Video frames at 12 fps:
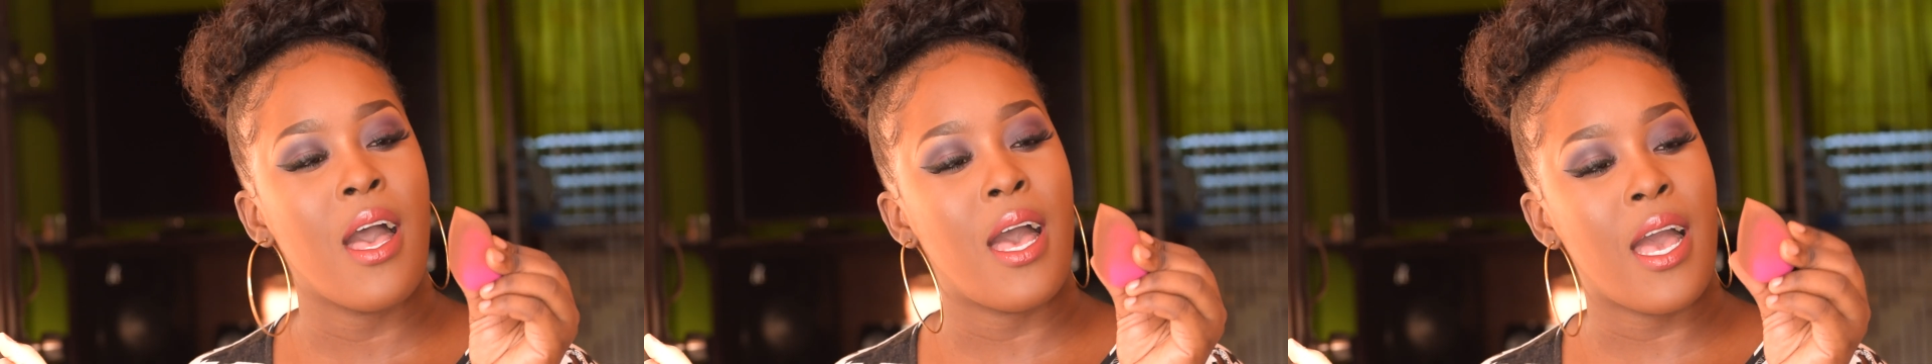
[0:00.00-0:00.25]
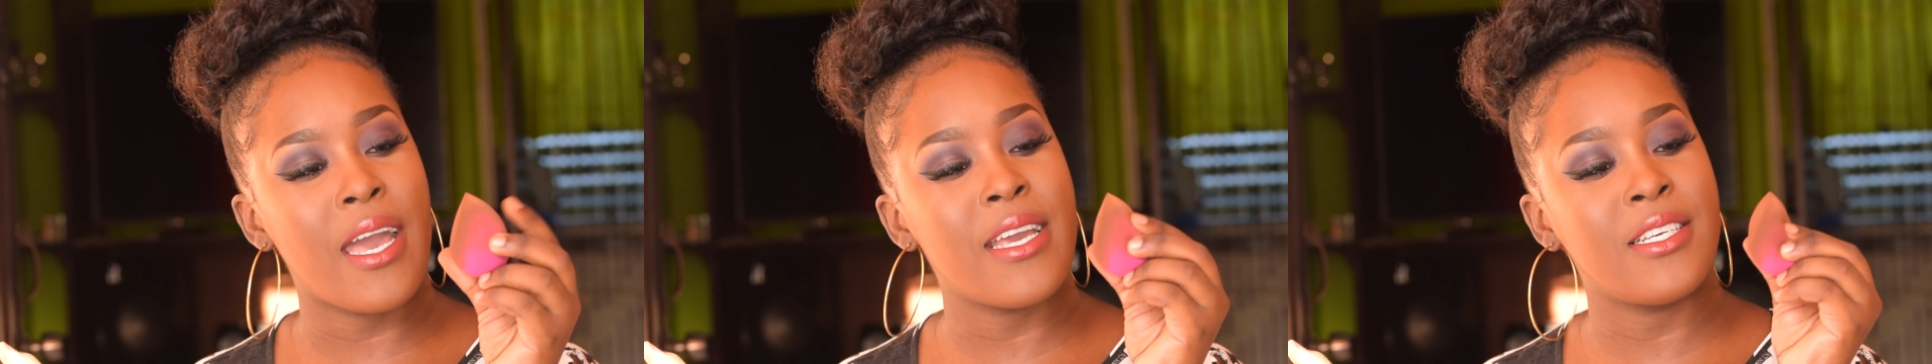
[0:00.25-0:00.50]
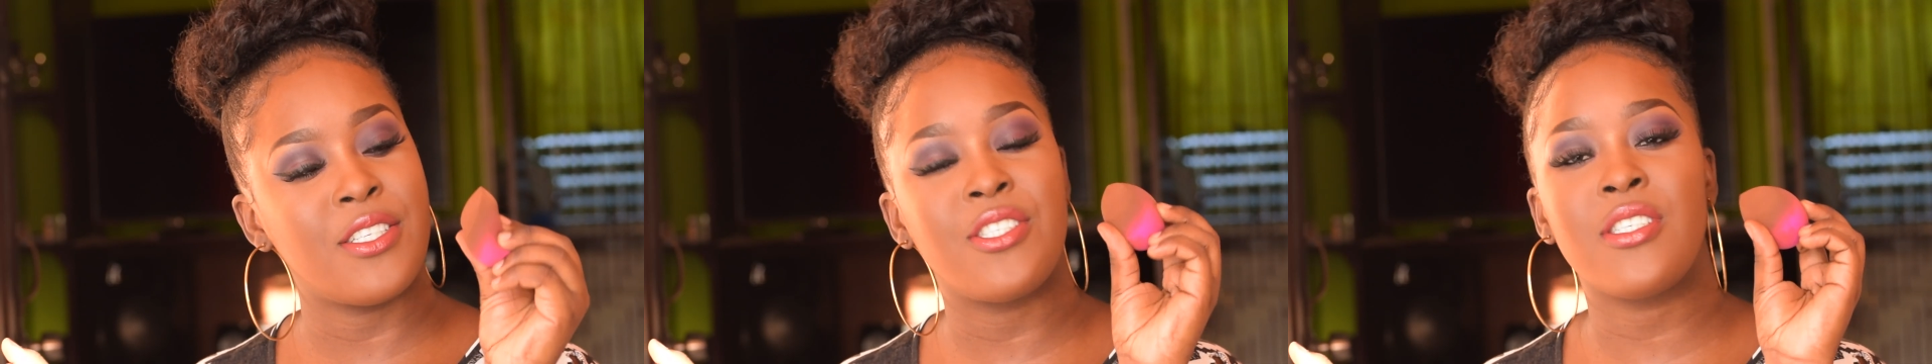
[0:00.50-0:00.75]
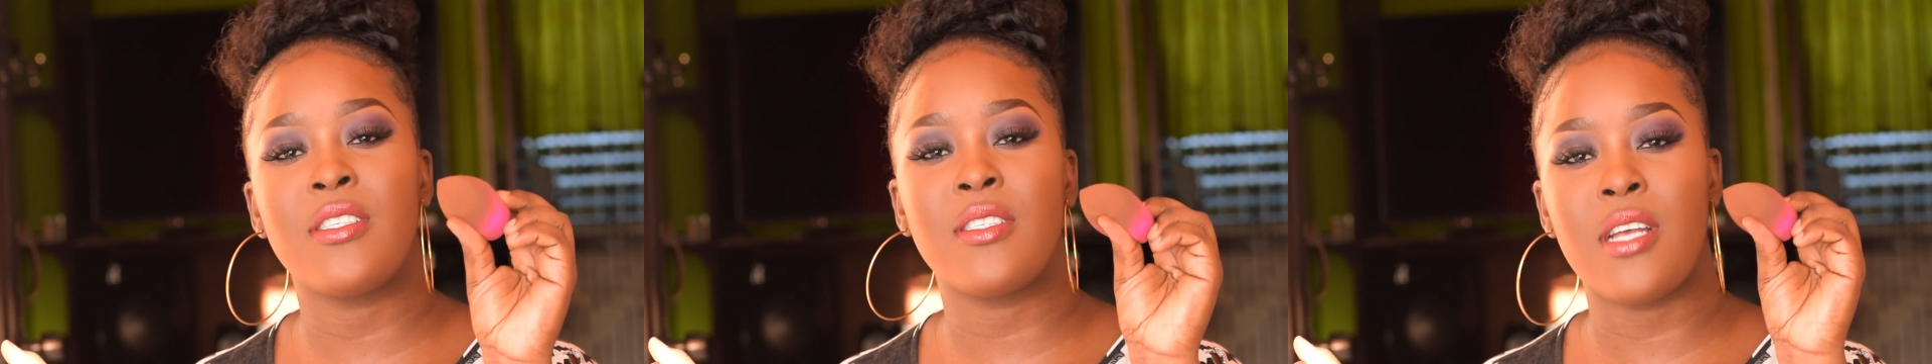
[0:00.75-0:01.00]
I
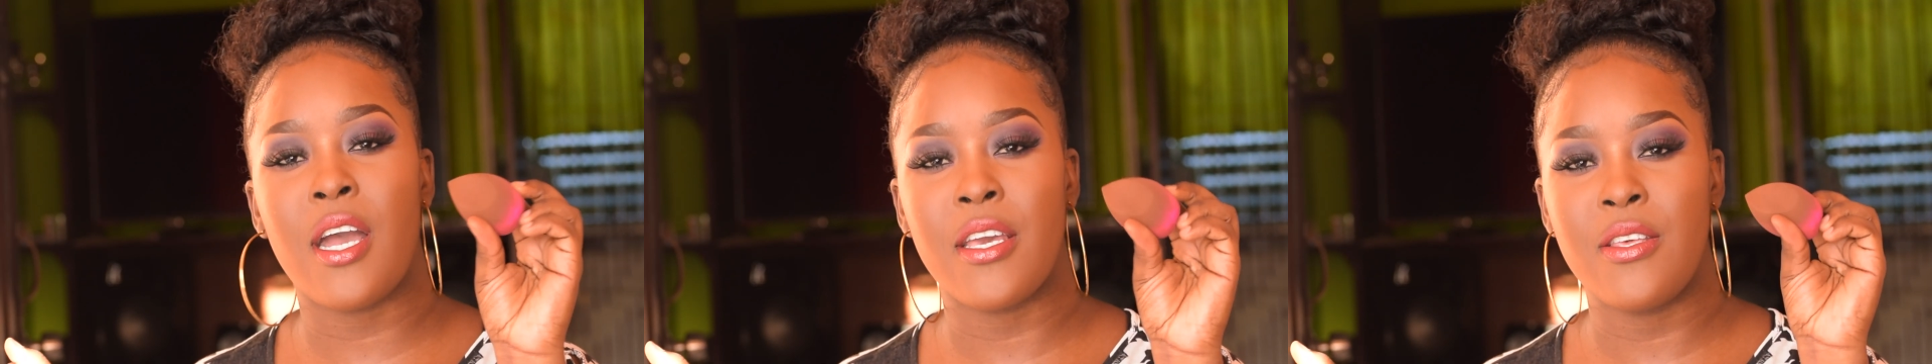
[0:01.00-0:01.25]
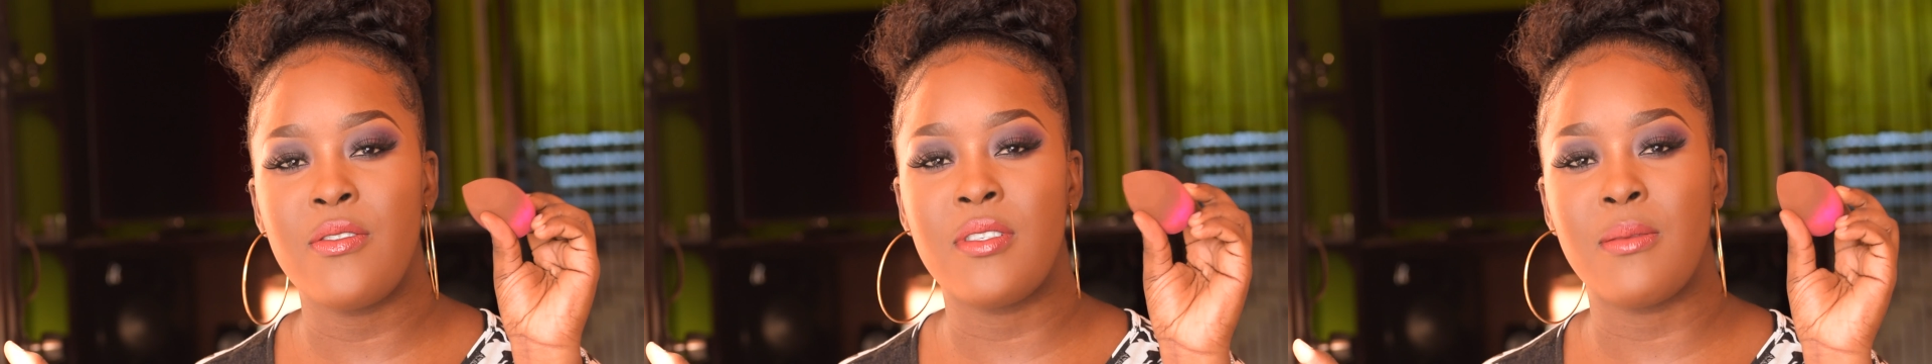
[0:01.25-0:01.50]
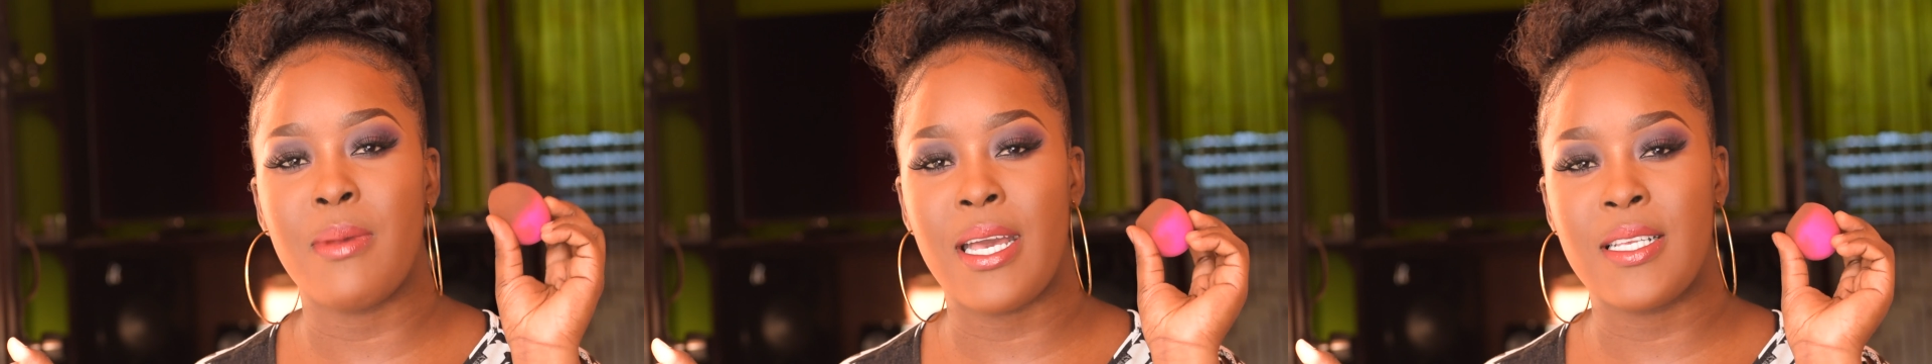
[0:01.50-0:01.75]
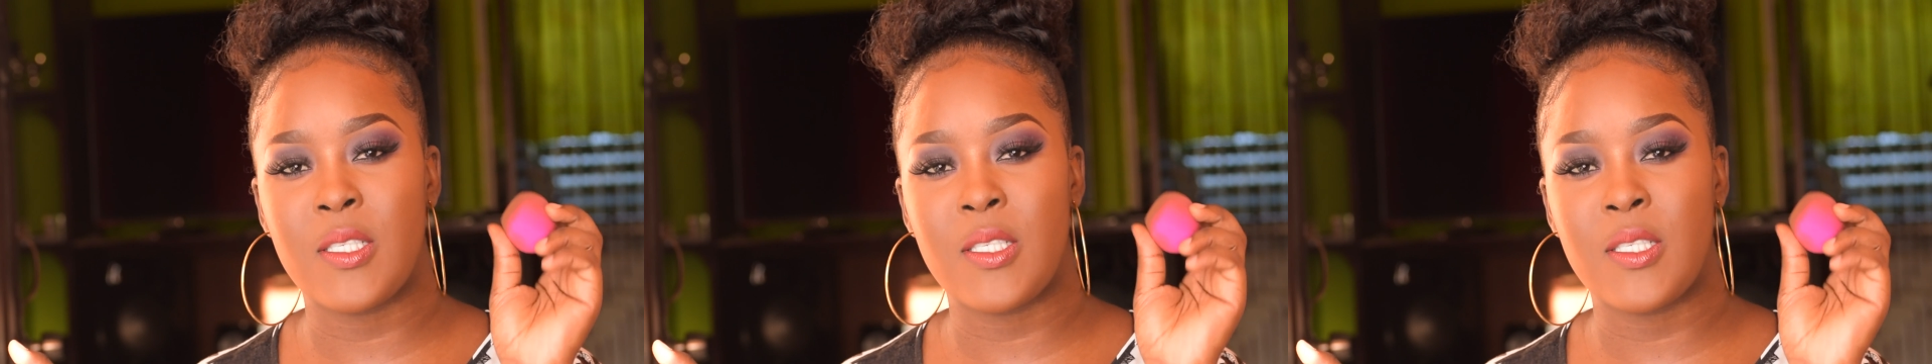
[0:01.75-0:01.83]
should start using my